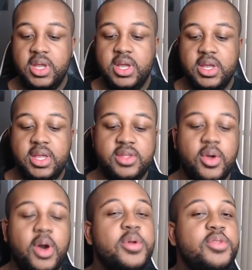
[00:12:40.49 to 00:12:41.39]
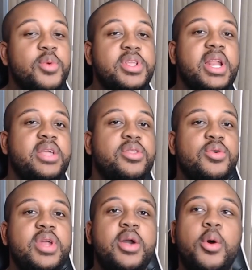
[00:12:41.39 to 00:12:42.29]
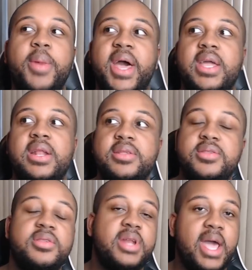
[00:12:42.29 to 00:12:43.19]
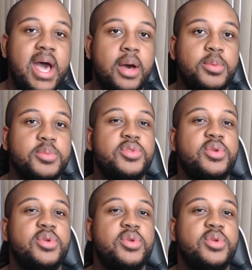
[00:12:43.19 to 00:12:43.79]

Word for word: Yeah, so I always wonder like, do they go back and listen to their albums?